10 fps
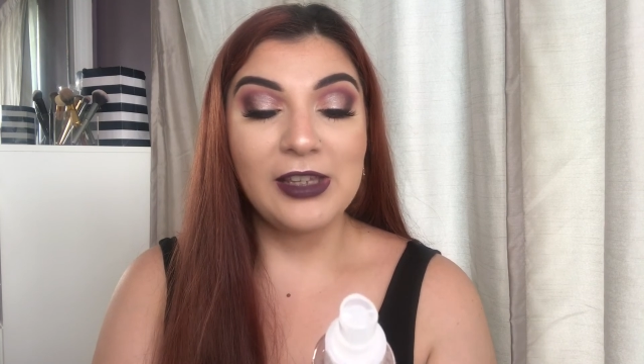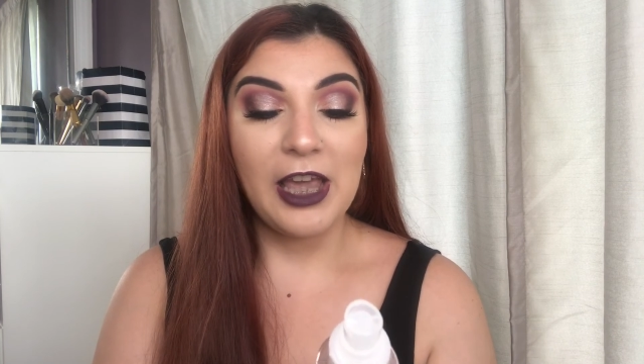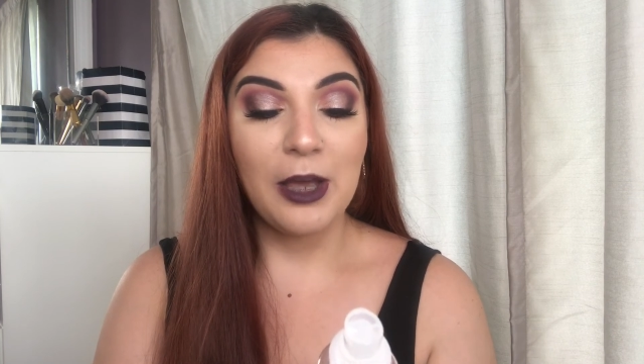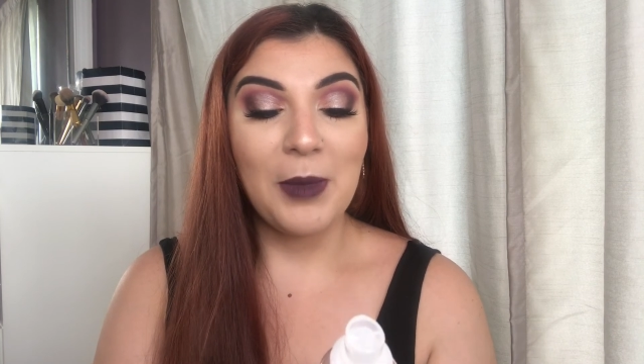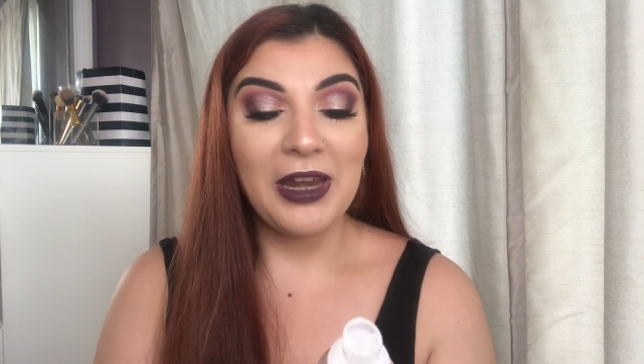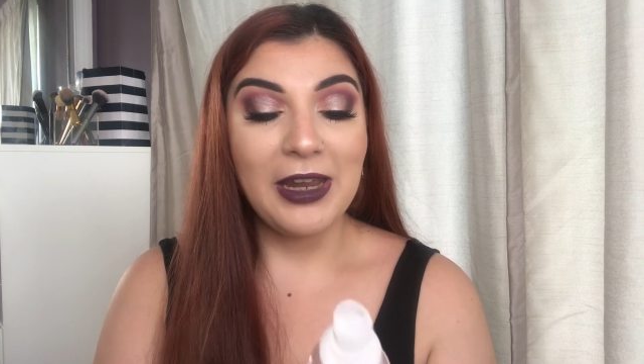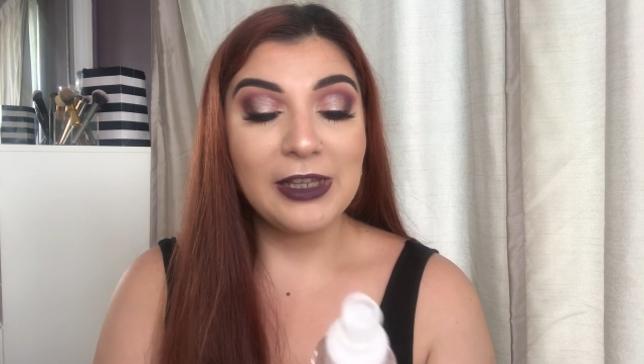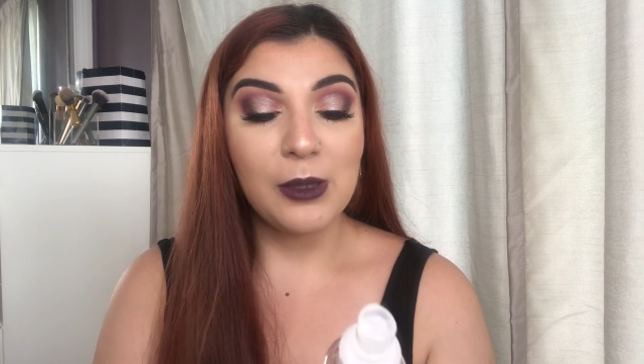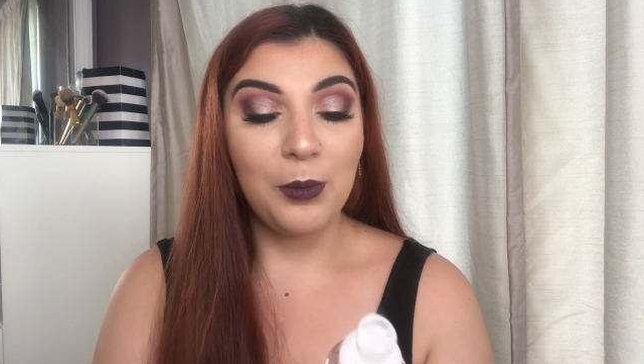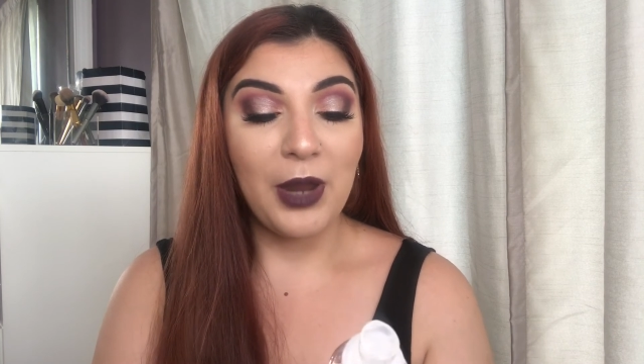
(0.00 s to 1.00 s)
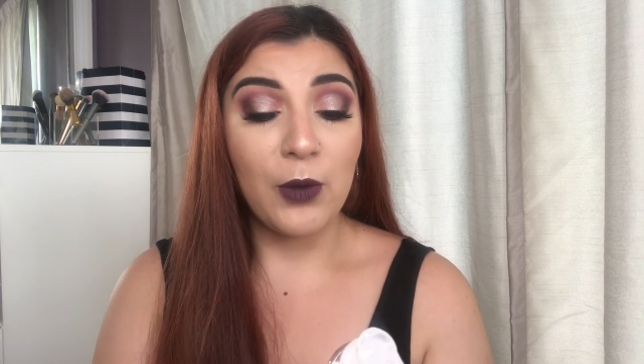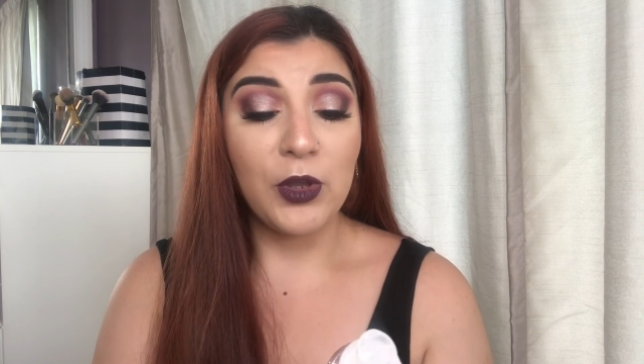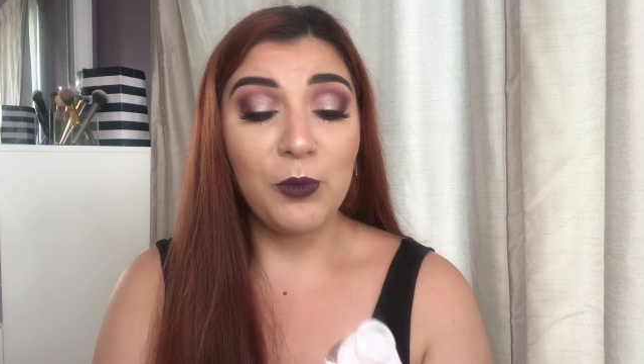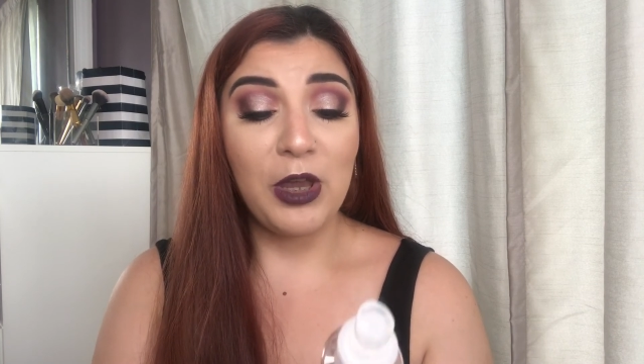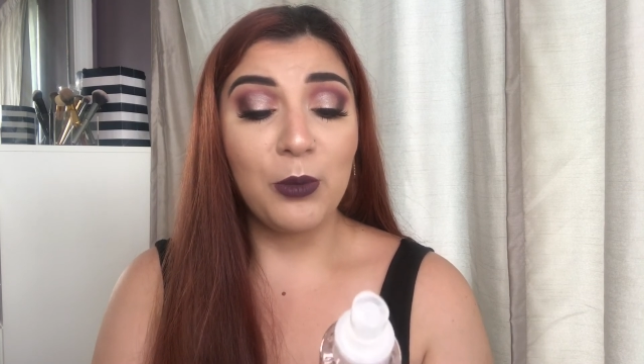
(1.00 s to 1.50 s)
take my NYX Bear
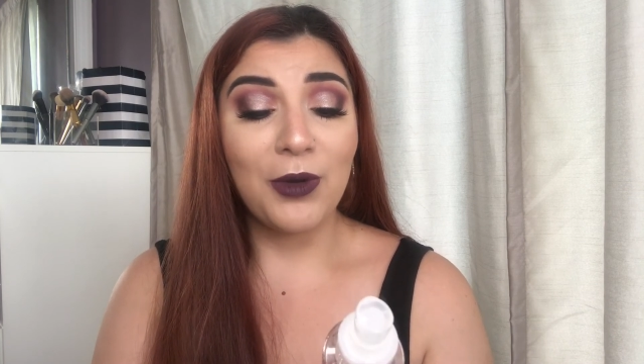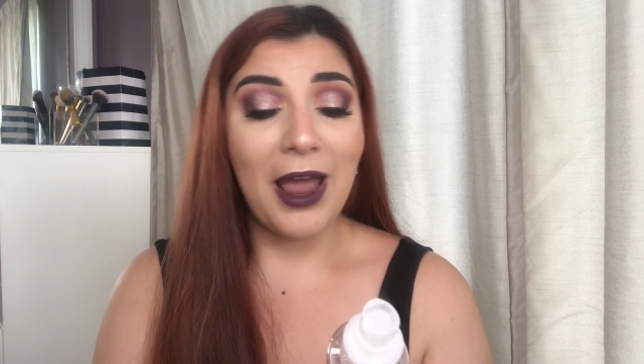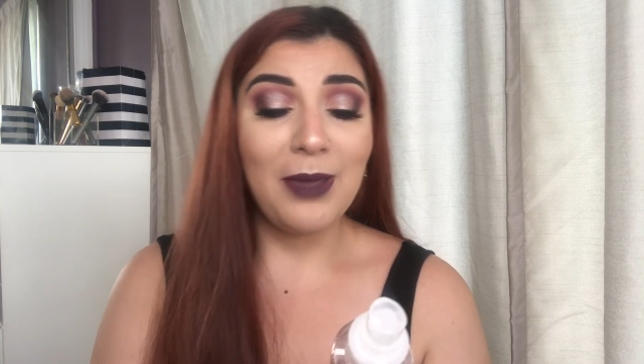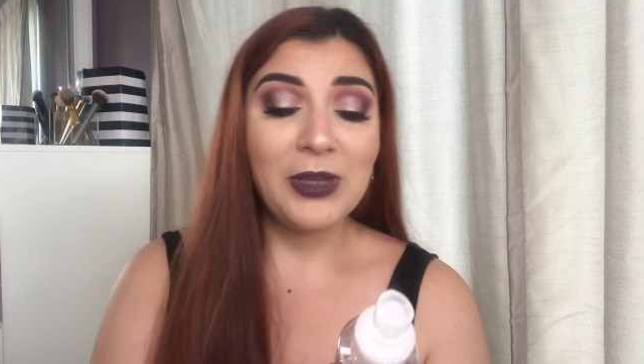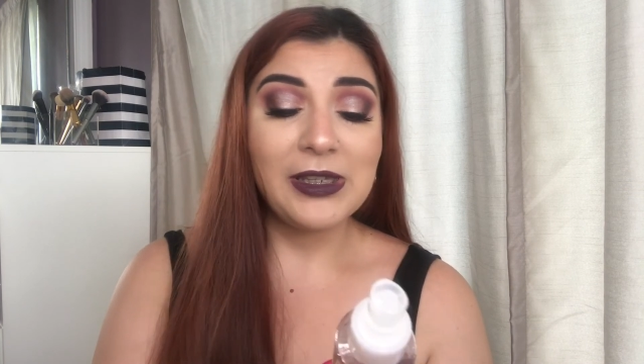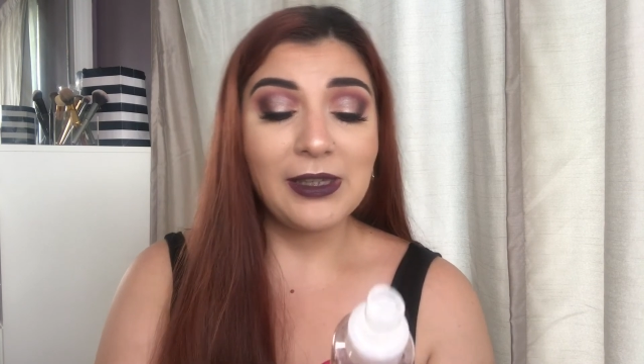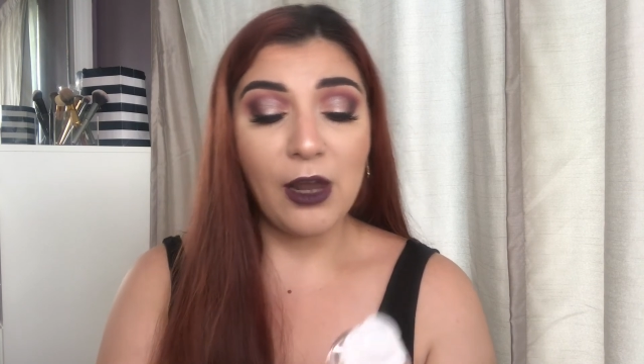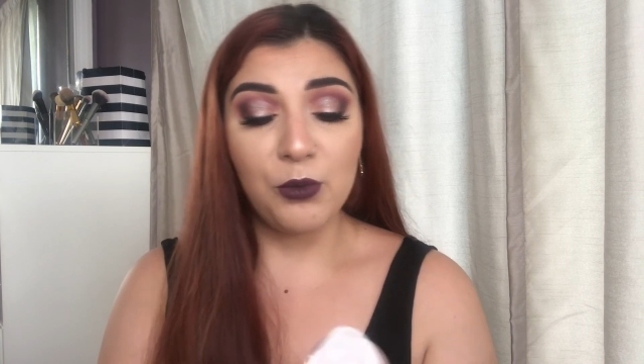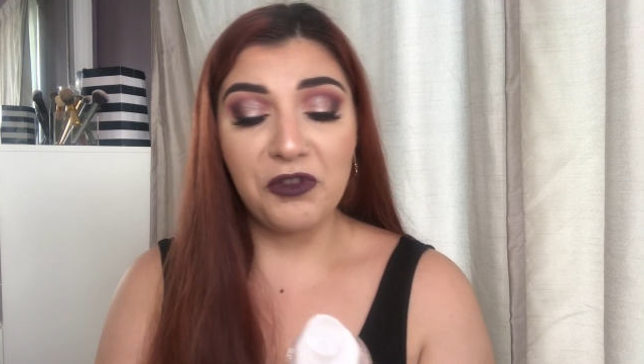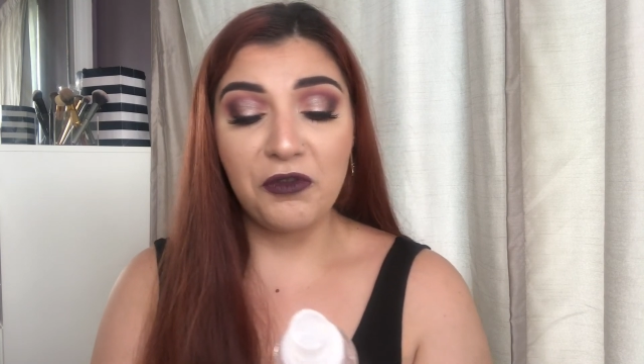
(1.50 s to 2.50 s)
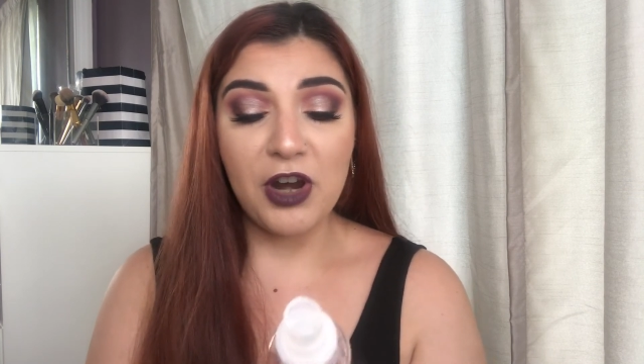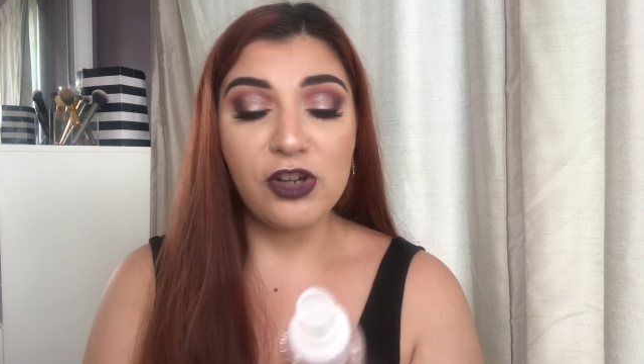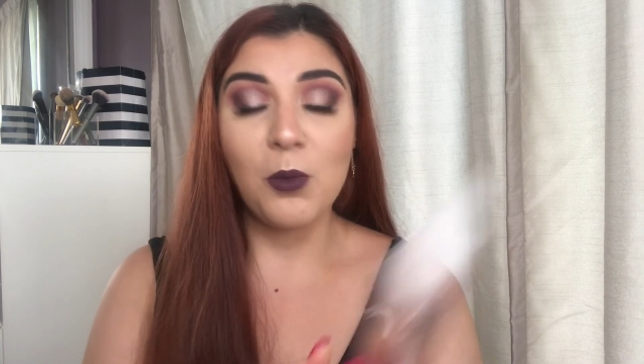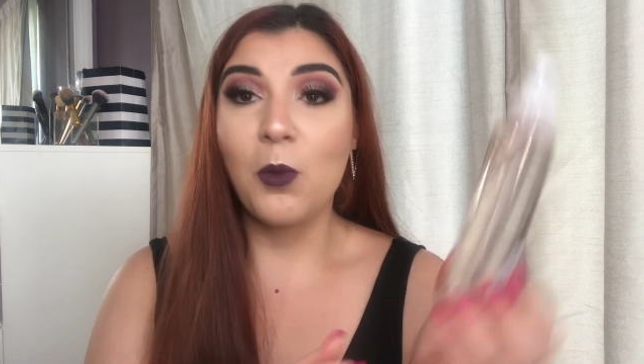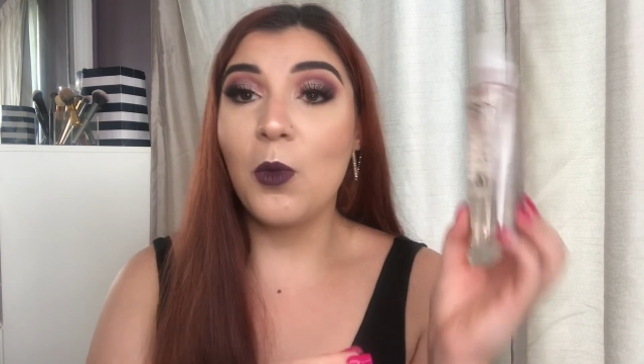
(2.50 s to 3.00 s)
With Me Prime Set
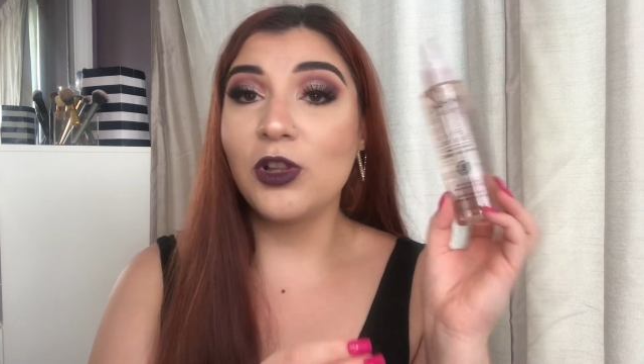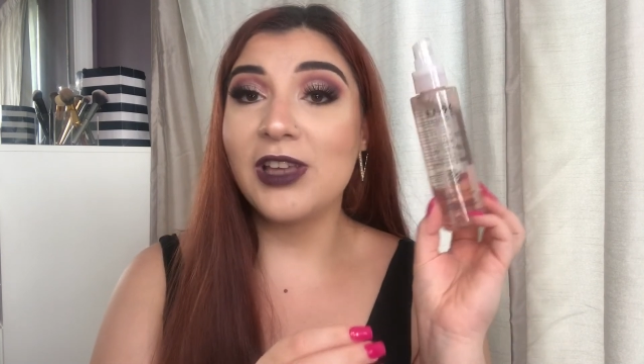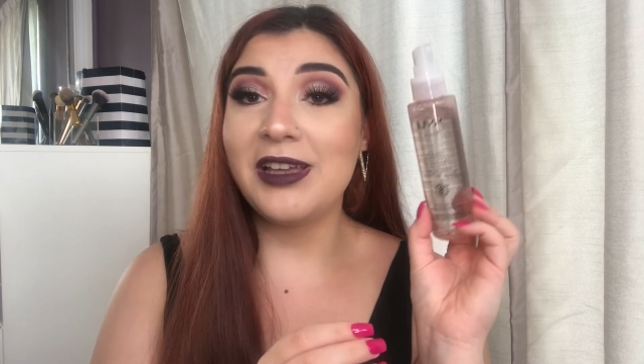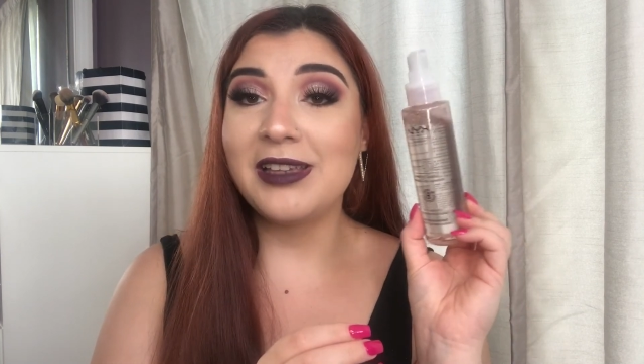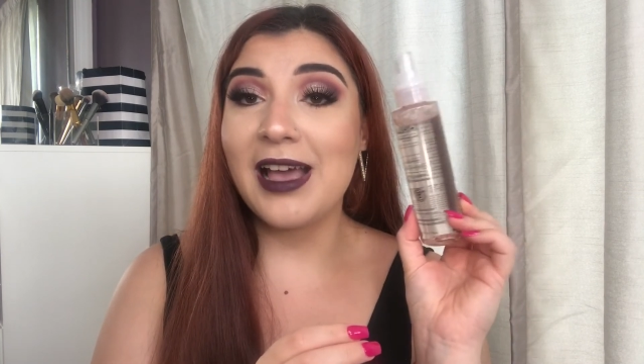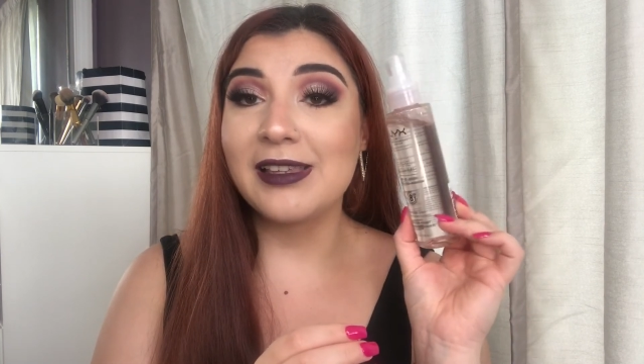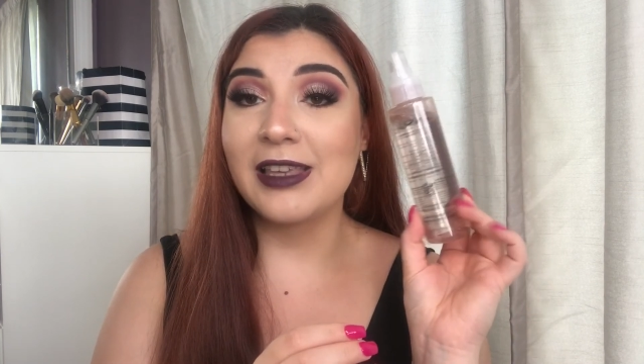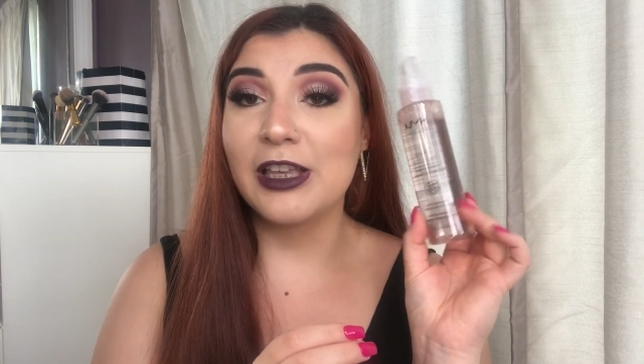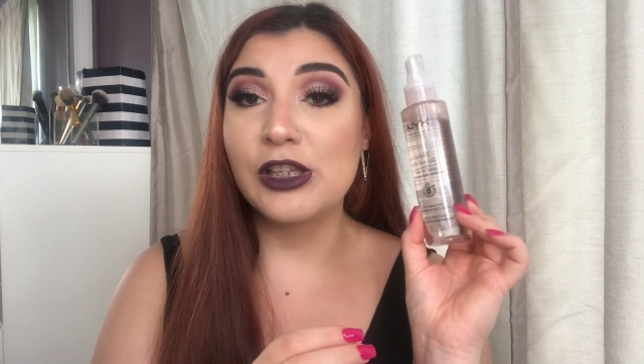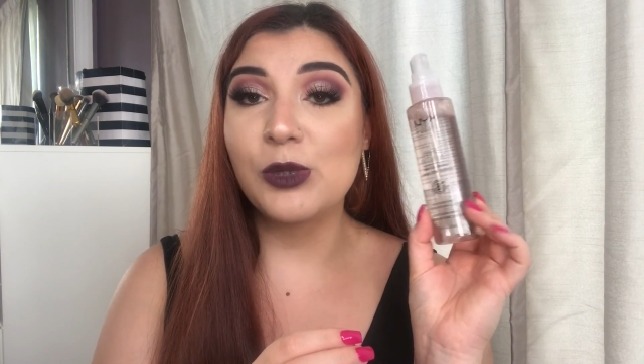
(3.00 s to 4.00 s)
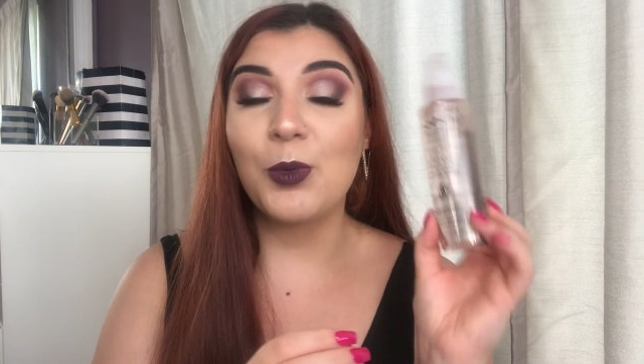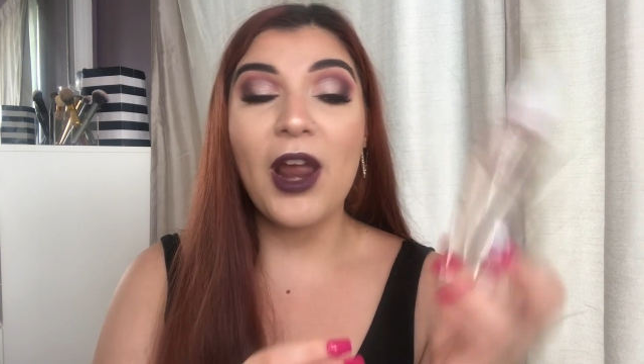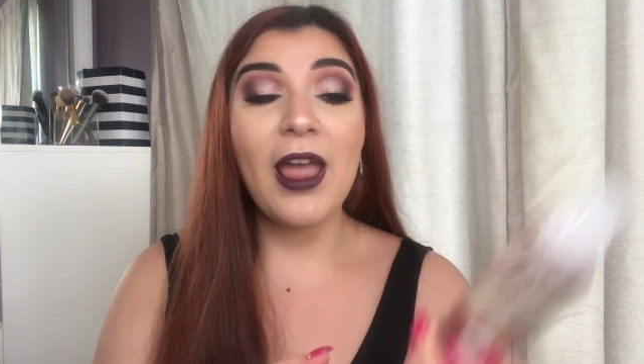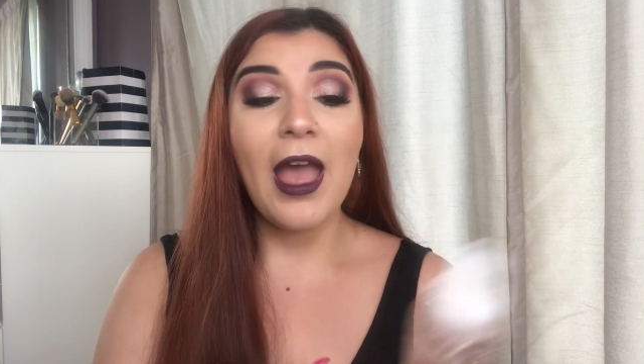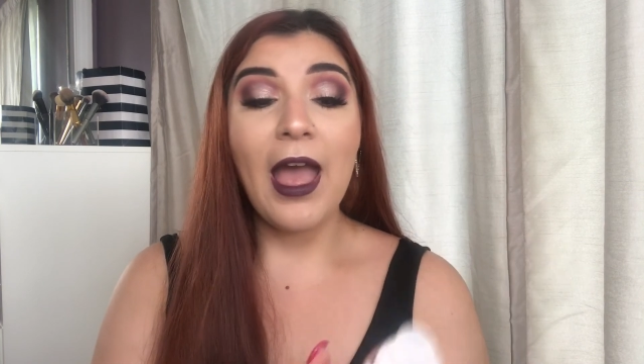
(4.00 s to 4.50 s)
Refresh Multitasking Spray.